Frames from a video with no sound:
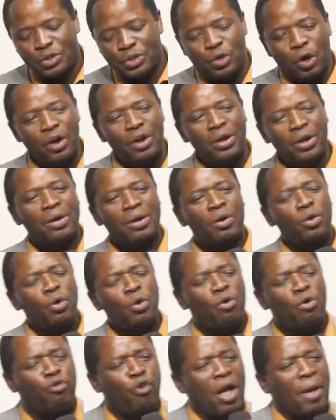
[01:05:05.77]
Don't
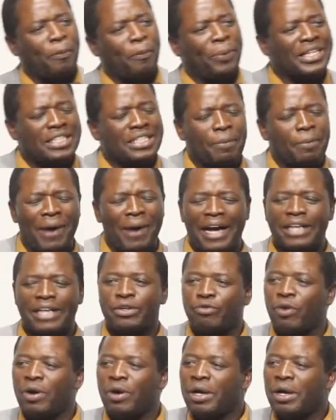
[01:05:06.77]
look for a pity
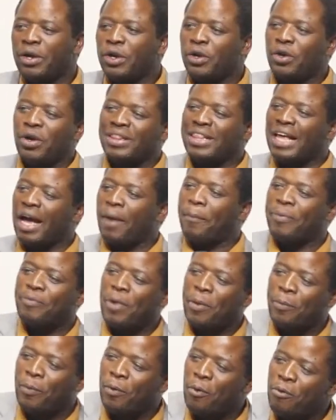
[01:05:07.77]
party. For you know, there are
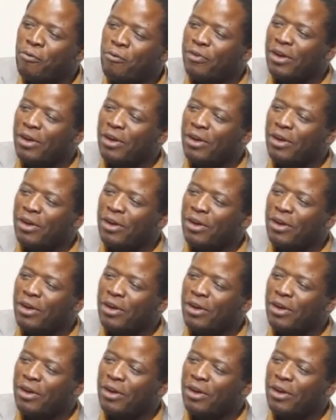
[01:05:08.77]
people who